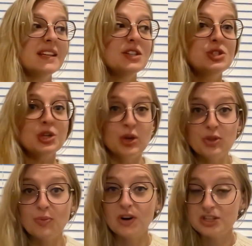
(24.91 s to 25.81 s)
show you
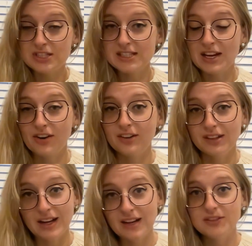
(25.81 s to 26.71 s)
the projects I
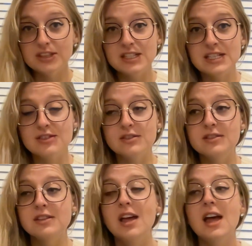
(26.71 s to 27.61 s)
currently have on the
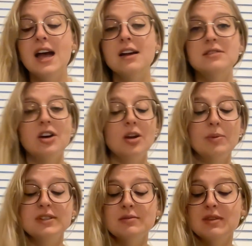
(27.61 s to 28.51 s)
needles, and talk
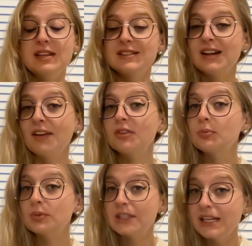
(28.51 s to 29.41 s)
about some of the things that I have
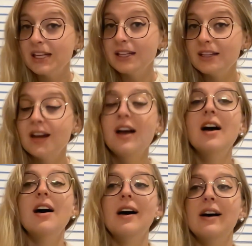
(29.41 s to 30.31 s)
completed,
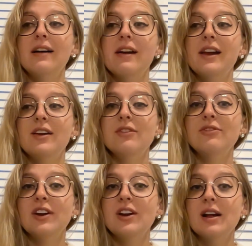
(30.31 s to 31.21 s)
I
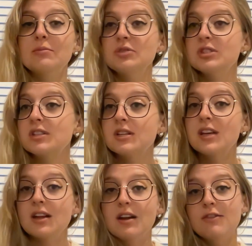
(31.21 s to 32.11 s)
figured I'm just gonna
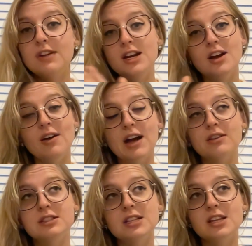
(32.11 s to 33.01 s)
get a video
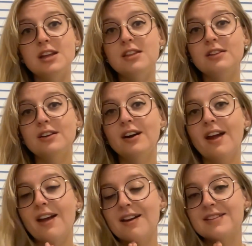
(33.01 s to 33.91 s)
out into the ether
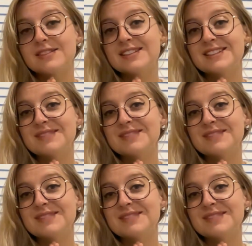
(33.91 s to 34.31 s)
and